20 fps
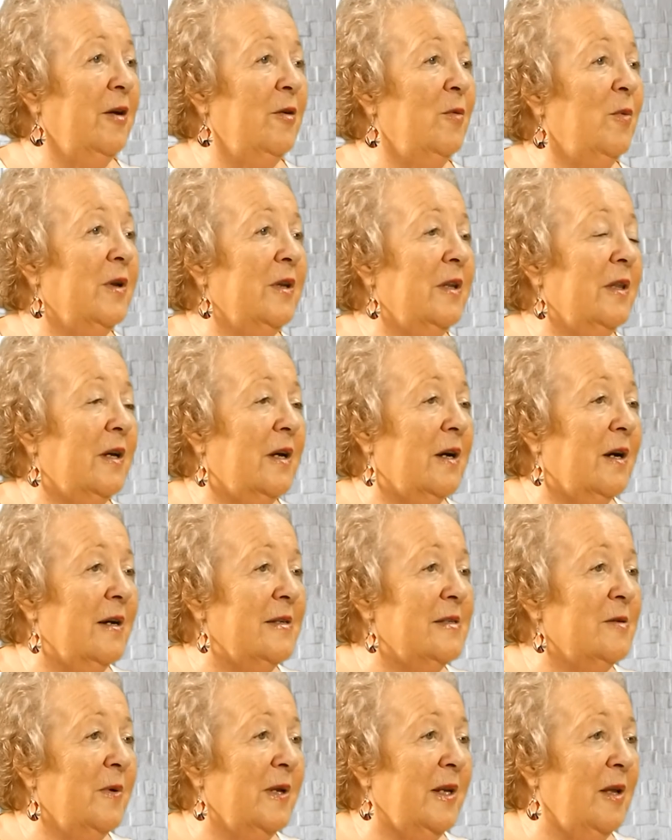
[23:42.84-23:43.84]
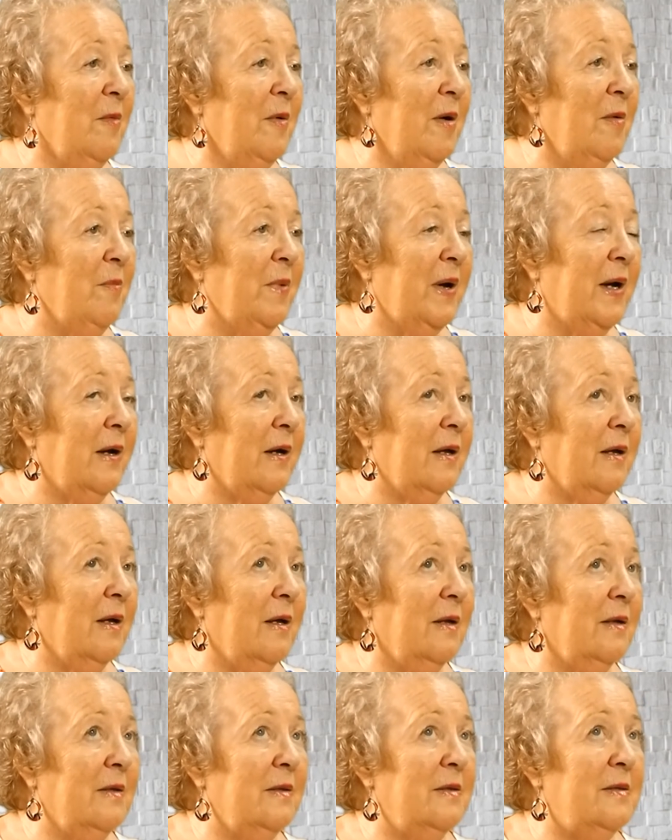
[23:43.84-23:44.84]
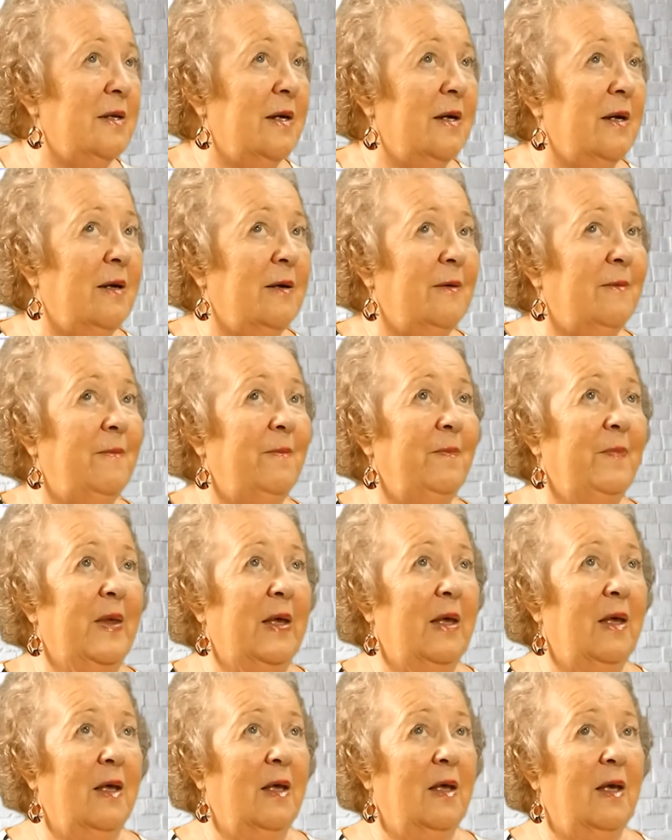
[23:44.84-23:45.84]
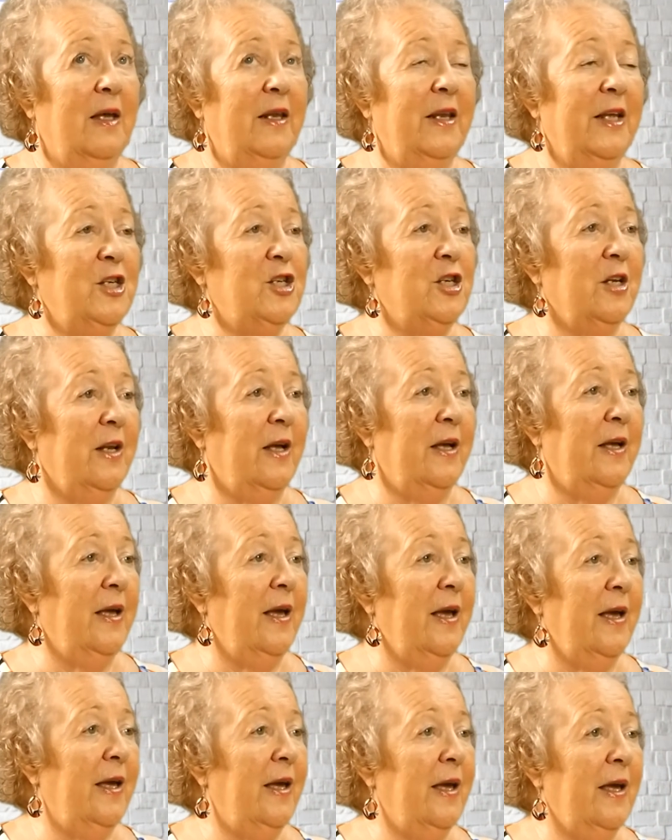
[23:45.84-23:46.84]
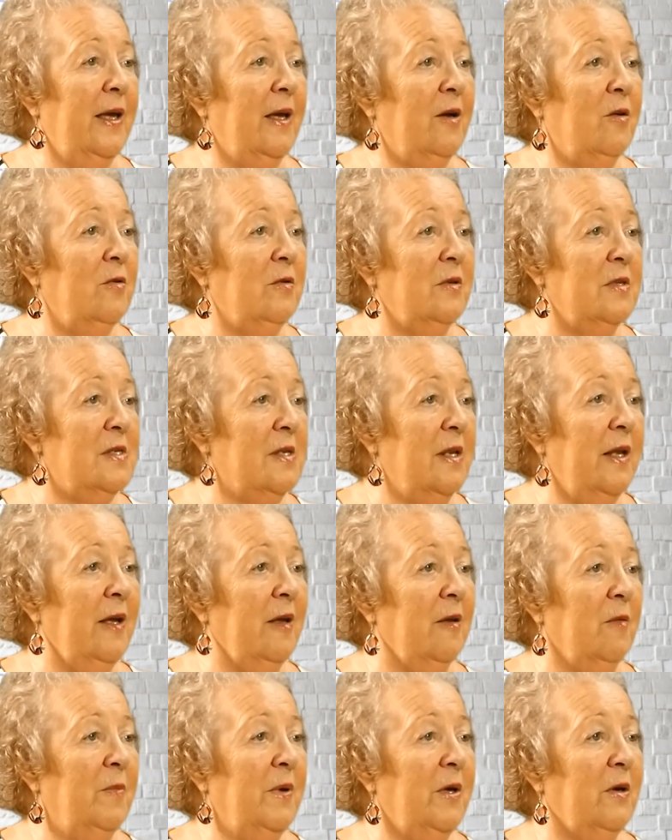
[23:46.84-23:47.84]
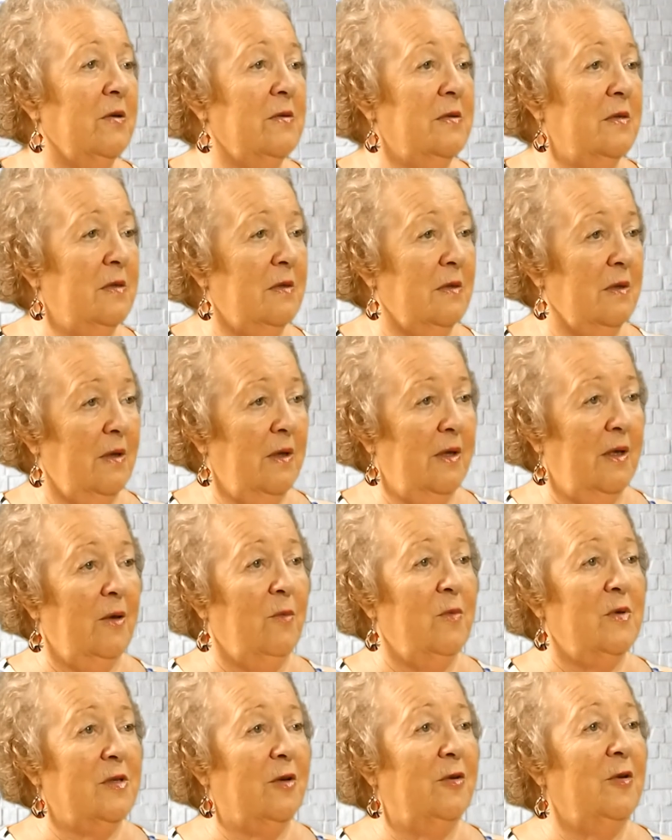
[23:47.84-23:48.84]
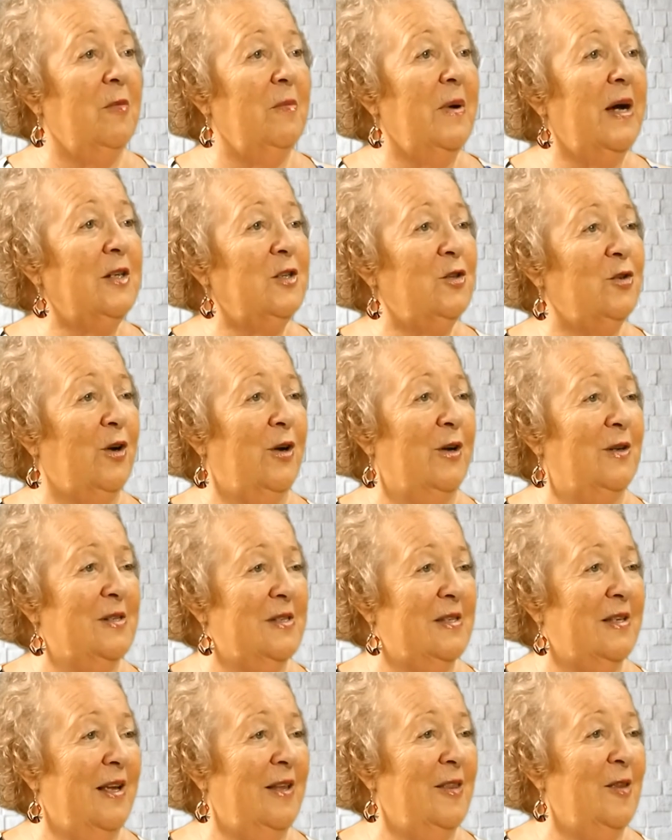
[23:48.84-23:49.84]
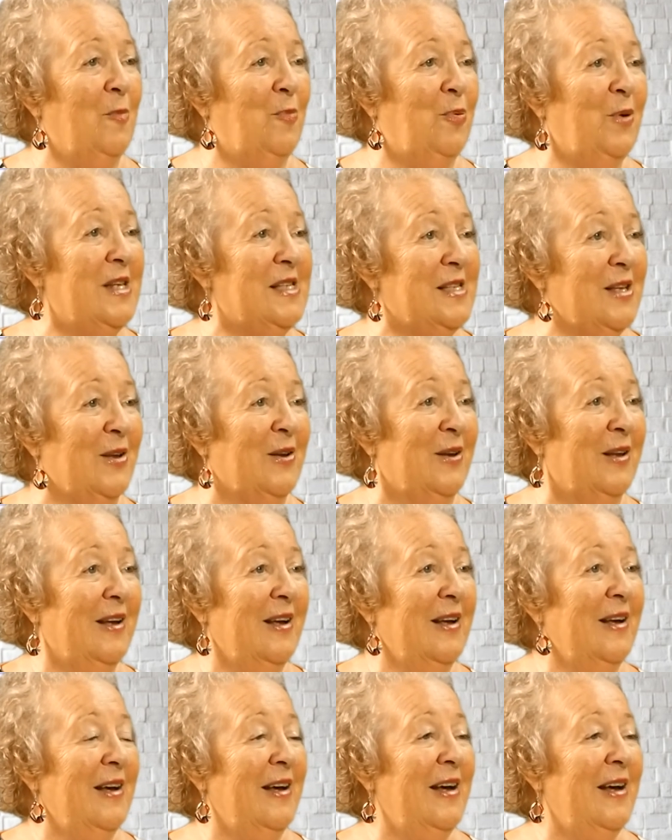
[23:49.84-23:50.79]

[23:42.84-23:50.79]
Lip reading: know one of the guys that when he went back and initially he couldn't sleep because he was on a mattress in the prison.